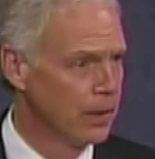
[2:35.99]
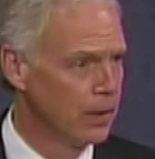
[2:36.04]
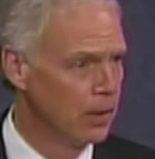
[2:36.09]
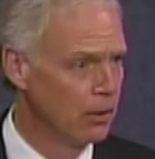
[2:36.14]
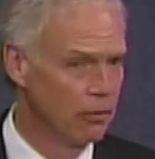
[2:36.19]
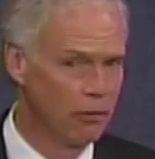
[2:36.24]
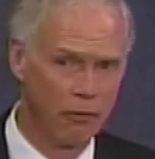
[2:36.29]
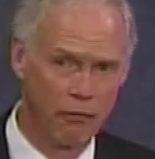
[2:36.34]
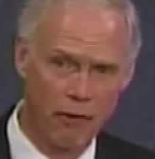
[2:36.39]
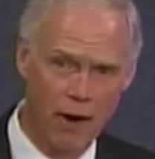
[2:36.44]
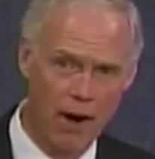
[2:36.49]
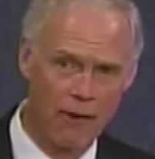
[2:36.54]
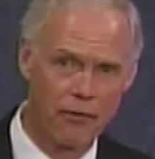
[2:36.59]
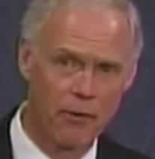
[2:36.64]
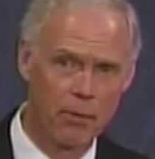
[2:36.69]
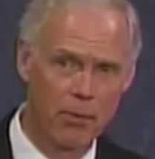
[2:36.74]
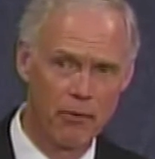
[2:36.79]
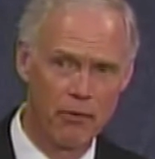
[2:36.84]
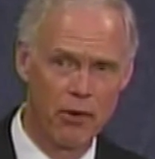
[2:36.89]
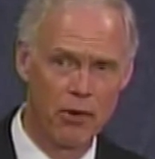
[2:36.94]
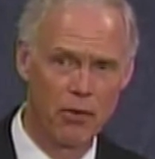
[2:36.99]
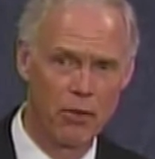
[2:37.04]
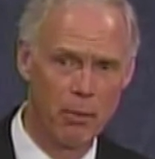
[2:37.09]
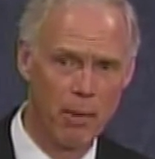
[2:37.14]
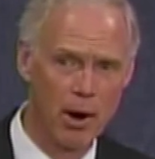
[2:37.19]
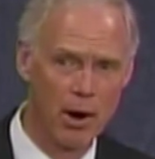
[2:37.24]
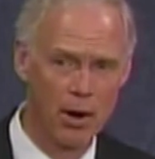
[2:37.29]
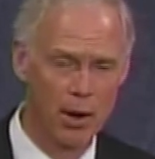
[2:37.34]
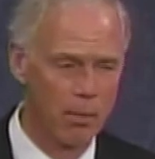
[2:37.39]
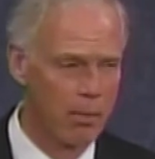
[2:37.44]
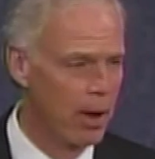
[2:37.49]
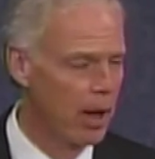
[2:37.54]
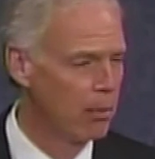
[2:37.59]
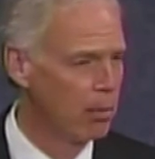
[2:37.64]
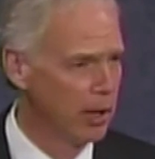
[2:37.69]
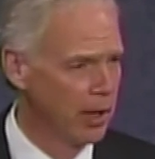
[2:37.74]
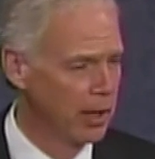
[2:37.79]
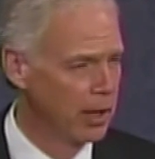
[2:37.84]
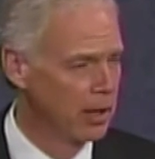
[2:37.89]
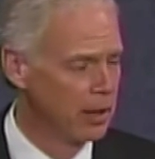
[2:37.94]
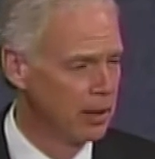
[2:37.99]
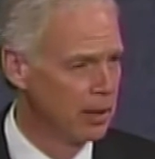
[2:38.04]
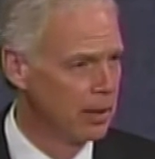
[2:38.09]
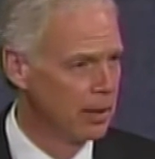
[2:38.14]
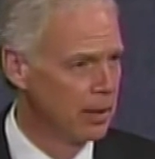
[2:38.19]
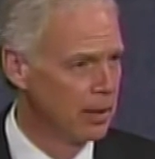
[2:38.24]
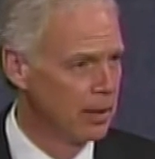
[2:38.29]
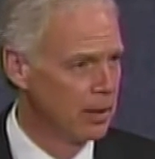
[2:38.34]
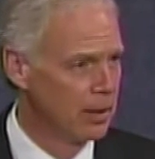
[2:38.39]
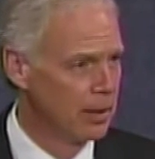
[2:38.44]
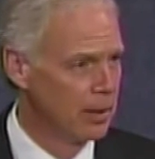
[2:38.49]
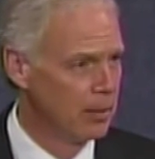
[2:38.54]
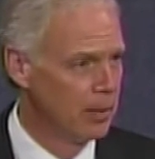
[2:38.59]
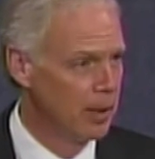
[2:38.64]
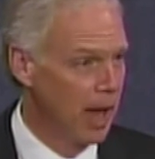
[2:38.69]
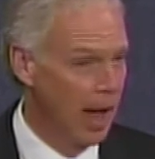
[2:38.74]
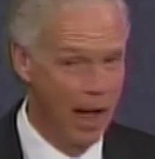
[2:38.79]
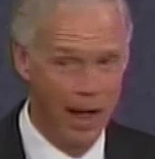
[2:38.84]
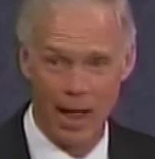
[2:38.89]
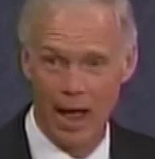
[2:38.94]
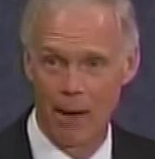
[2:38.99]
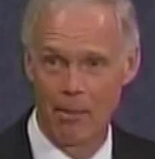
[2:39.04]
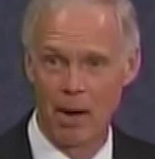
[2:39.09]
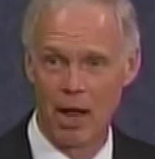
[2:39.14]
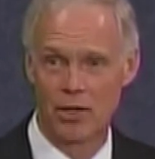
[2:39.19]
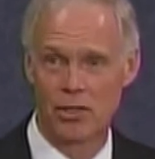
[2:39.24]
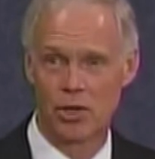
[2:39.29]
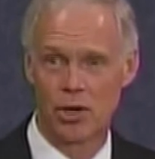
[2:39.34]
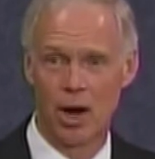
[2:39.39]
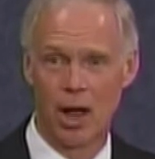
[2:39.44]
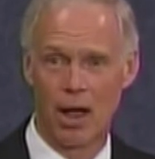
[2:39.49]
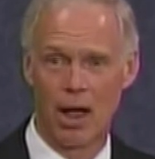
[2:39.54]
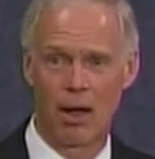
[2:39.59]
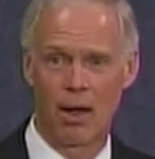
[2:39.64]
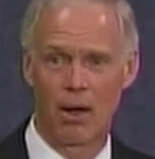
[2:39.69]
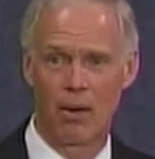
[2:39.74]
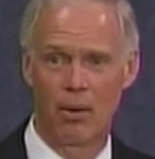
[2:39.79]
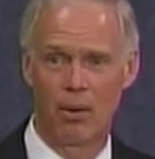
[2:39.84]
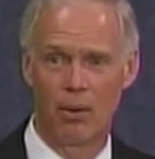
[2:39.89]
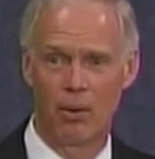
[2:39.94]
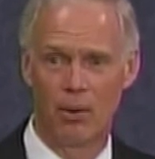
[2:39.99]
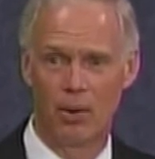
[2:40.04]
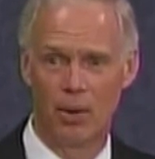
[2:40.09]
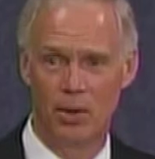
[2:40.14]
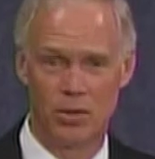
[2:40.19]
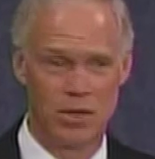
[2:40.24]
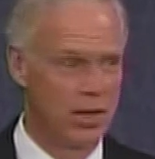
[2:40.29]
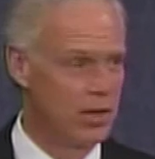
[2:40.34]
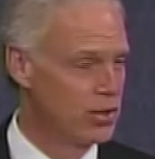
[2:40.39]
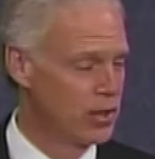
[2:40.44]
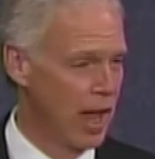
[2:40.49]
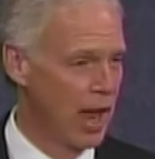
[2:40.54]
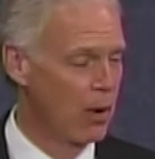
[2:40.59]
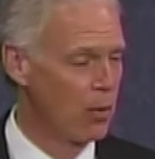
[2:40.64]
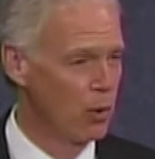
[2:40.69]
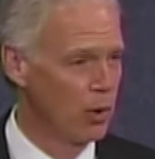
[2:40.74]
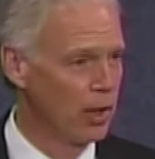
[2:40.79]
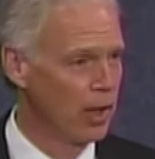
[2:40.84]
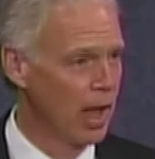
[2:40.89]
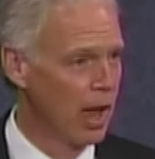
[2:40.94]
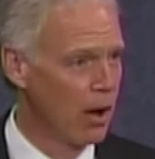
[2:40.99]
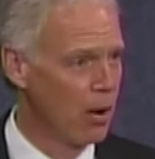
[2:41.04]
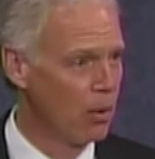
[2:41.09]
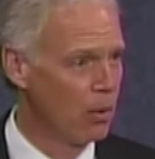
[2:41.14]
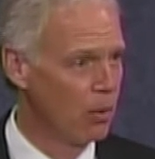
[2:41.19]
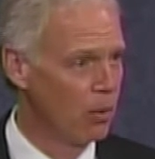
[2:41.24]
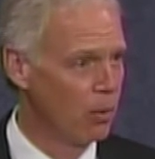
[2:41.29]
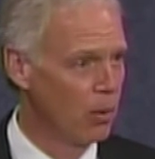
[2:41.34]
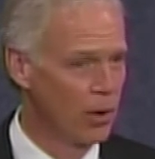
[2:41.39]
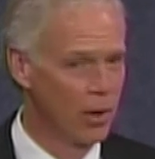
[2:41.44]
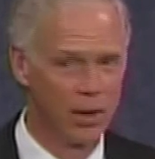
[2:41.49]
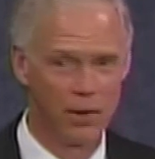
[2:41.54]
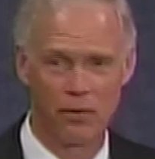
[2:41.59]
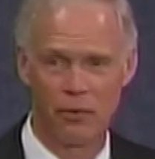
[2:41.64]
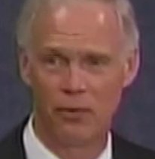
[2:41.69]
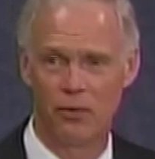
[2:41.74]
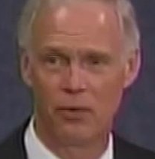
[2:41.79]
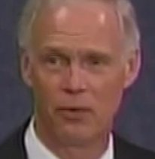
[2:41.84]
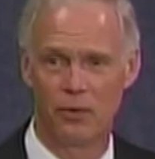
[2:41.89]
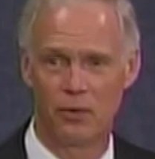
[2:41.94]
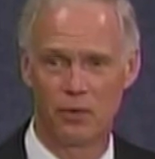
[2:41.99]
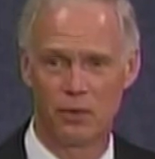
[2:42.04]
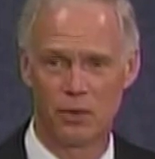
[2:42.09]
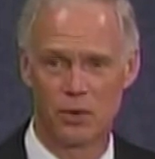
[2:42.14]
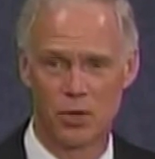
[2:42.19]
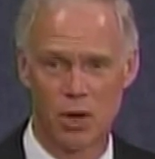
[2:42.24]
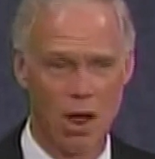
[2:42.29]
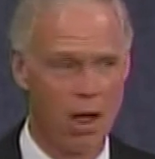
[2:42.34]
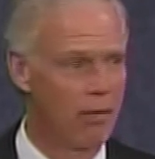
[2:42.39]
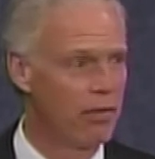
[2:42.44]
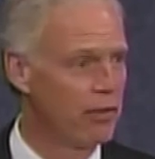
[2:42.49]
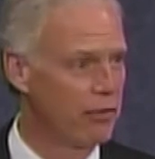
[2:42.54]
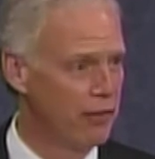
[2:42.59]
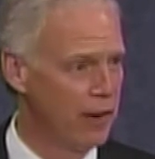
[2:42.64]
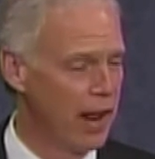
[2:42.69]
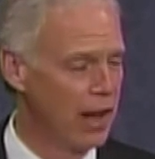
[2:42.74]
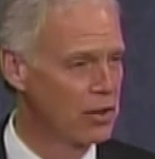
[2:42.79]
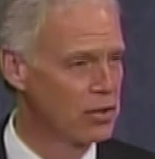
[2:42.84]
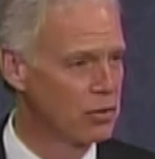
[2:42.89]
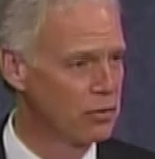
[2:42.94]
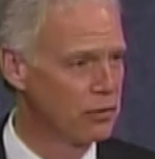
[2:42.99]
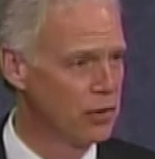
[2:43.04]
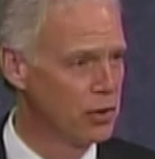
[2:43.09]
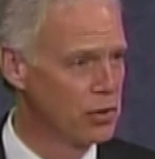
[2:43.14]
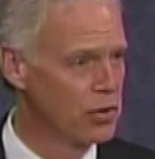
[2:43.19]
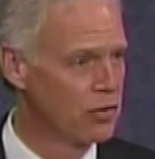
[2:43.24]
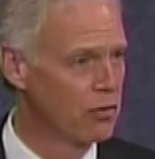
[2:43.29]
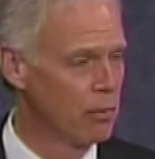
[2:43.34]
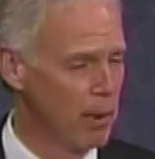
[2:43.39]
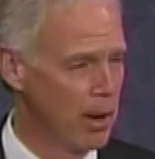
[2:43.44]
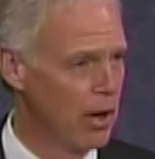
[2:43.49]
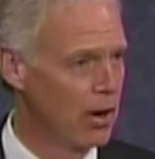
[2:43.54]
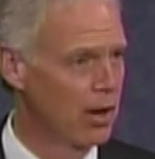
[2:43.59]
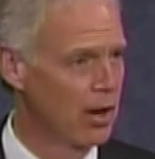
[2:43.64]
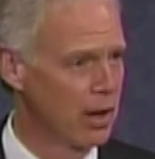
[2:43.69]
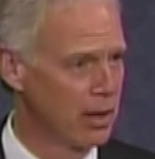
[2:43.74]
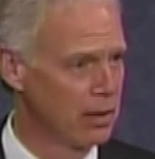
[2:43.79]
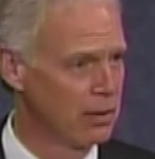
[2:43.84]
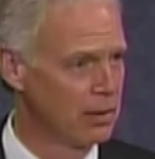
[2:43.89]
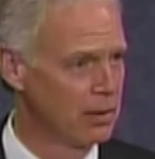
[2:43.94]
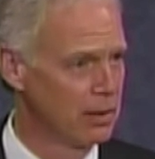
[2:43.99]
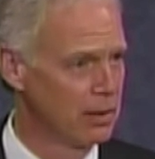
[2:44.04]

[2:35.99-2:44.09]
far from the view of the American public. I mean, I'm not sure, is that really how we're going to solve the financial future of America?